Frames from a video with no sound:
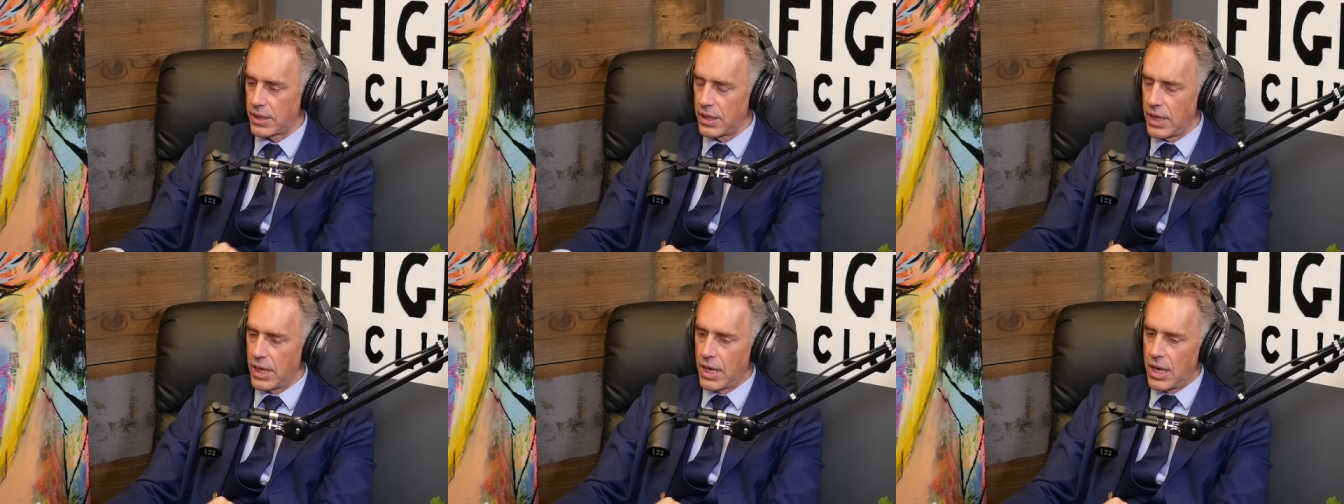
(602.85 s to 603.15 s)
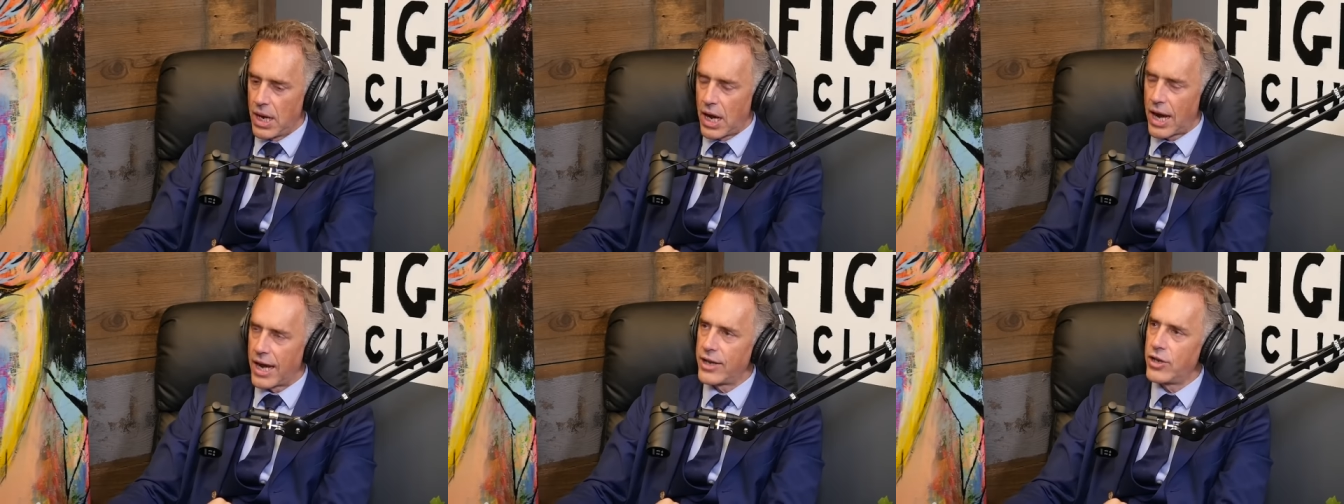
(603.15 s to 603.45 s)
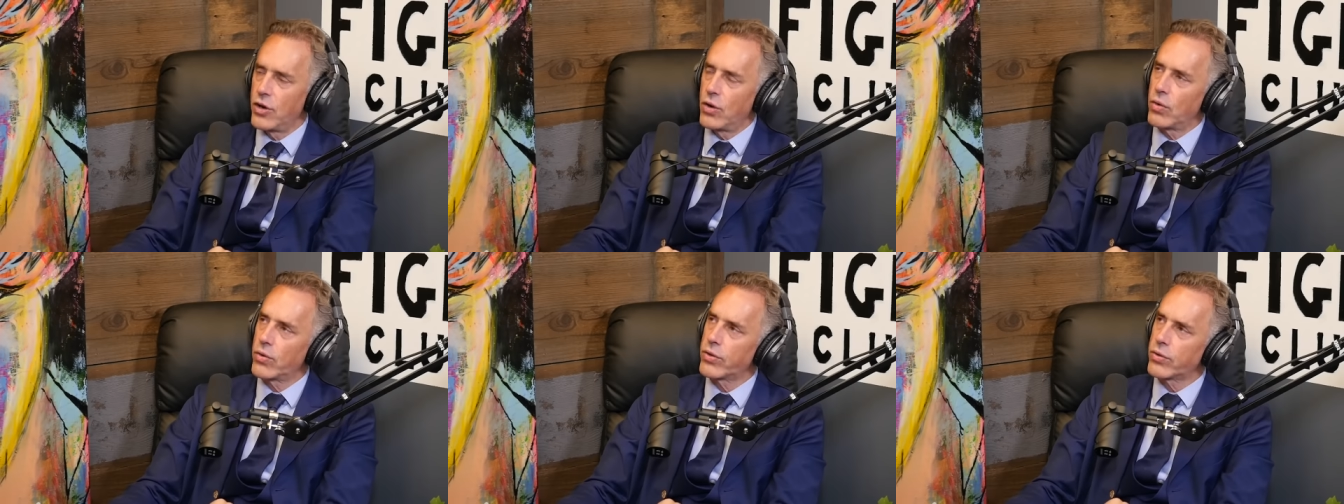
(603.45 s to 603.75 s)
And I
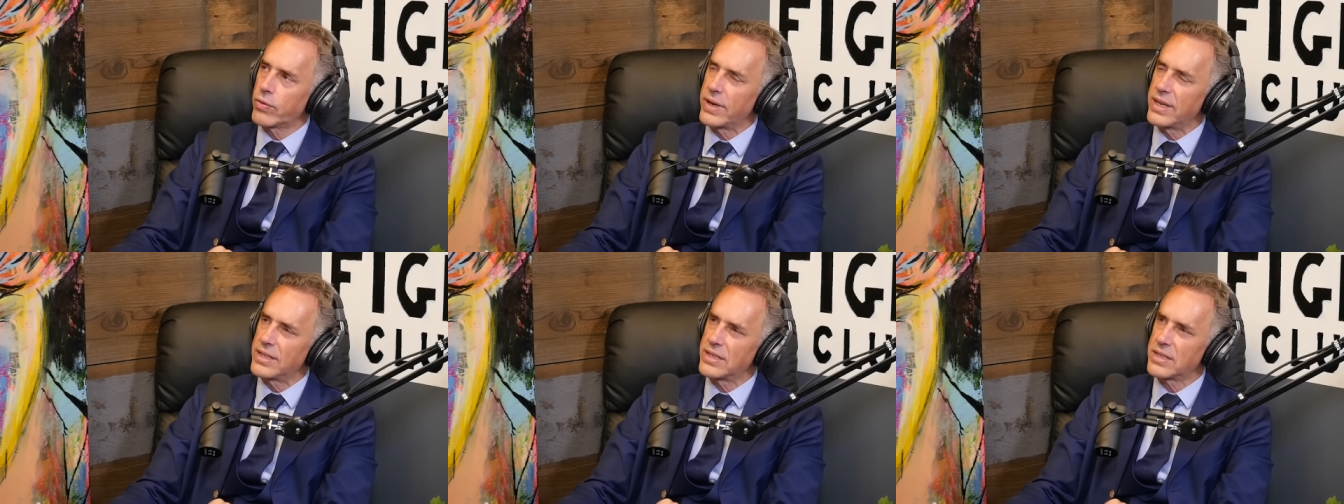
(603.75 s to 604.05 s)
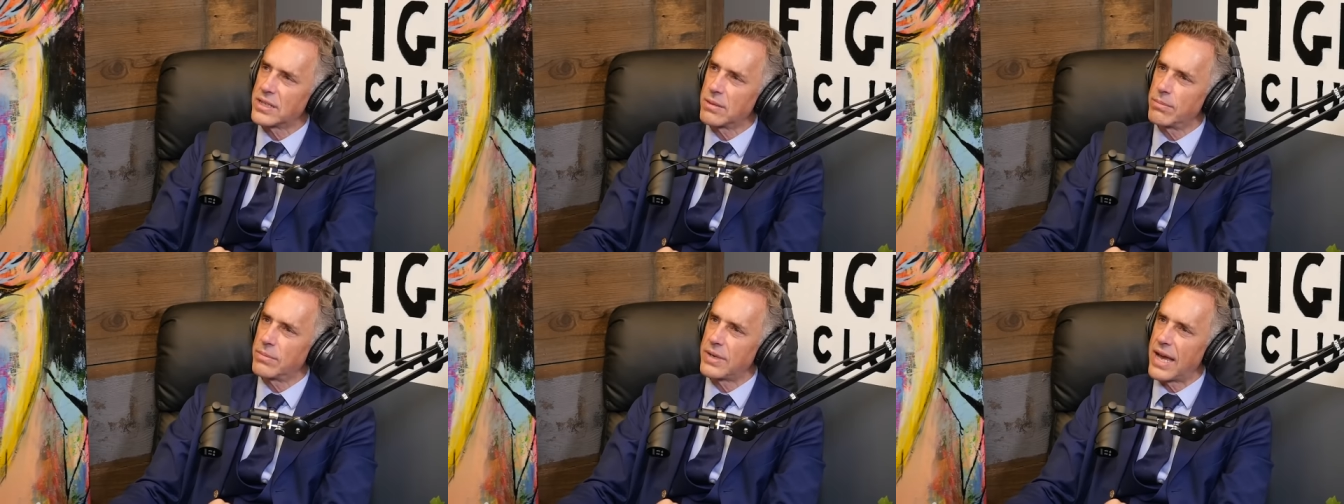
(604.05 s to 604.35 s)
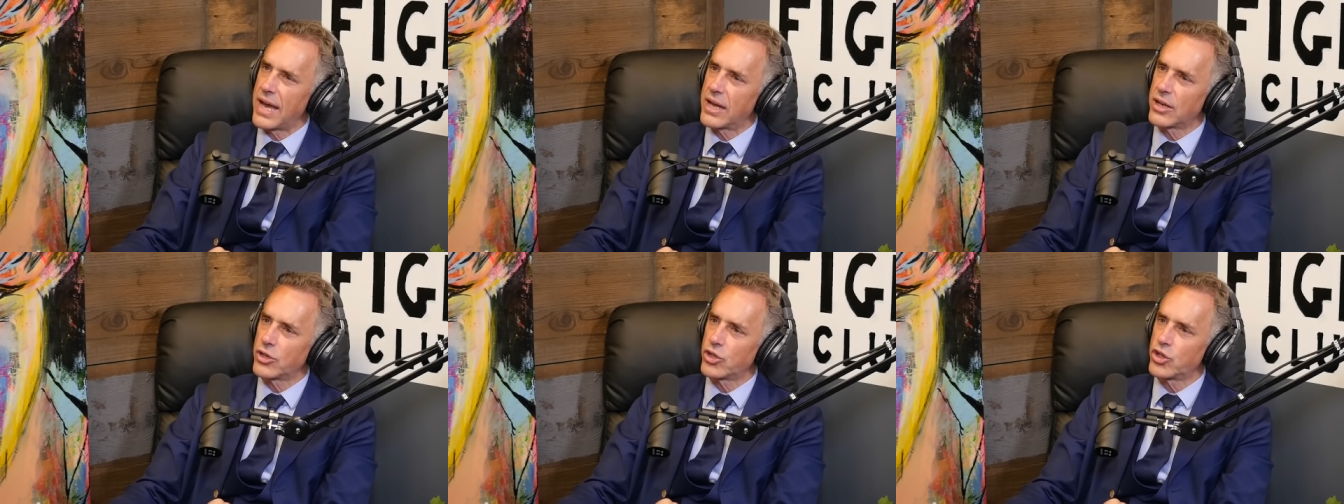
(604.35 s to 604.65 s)
know there is some
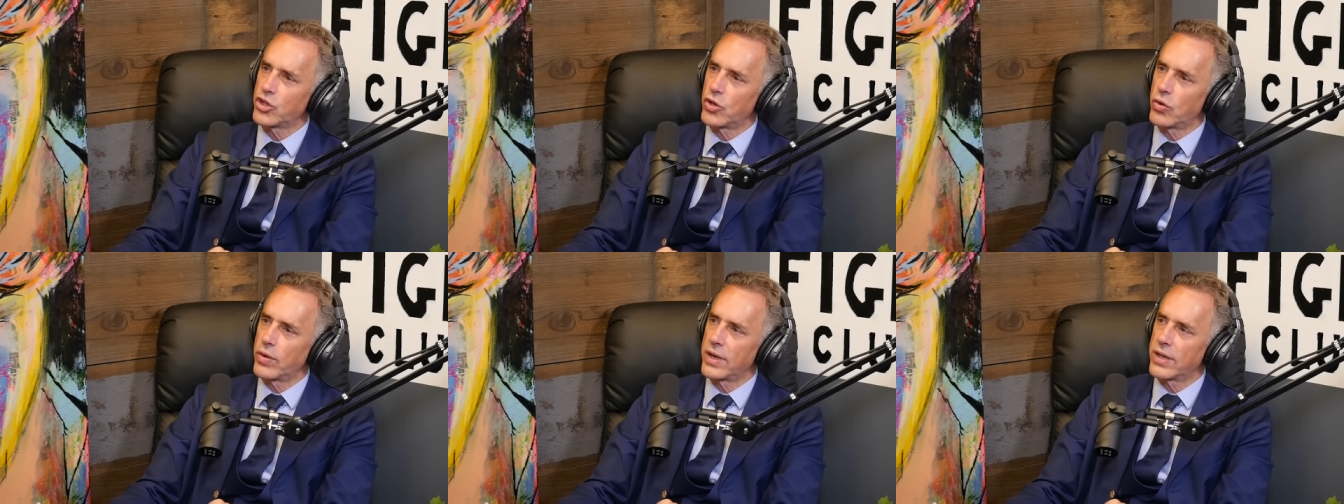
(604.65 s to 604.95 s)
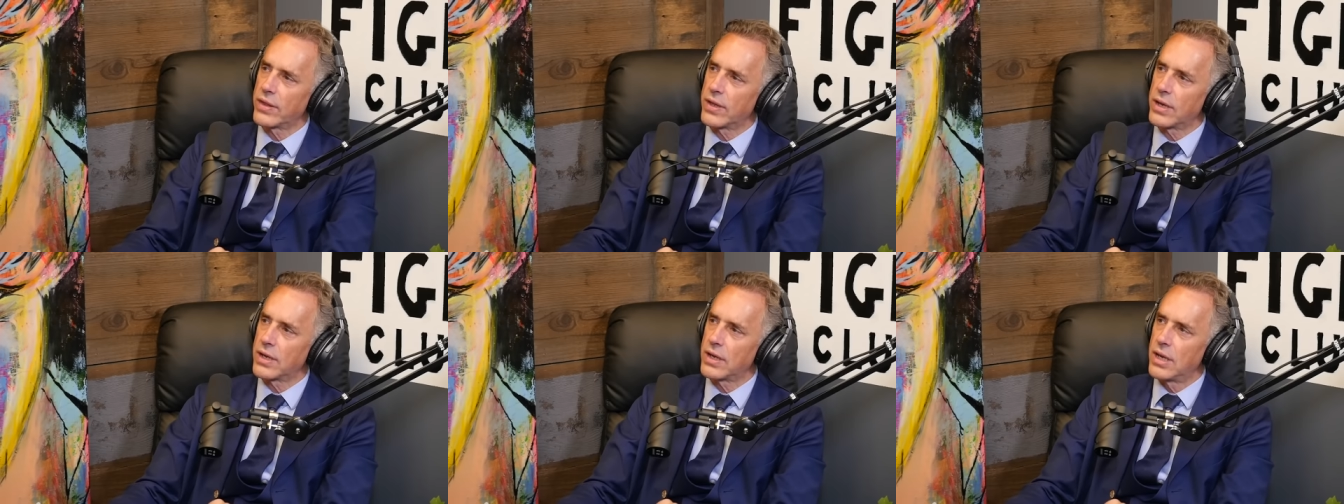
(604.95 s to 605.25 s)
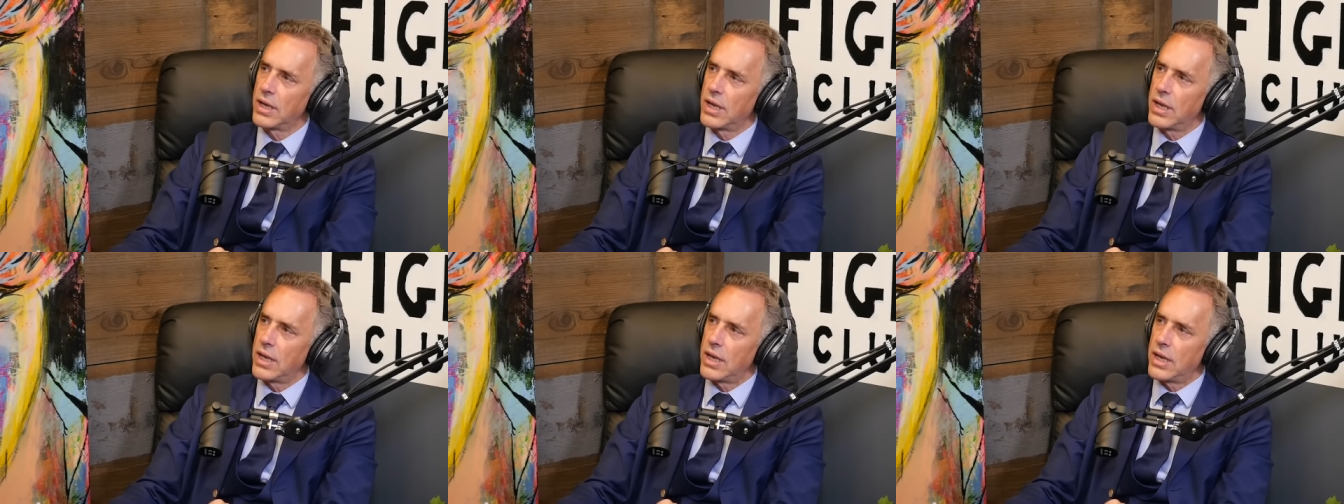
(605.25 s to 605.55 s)
data showing that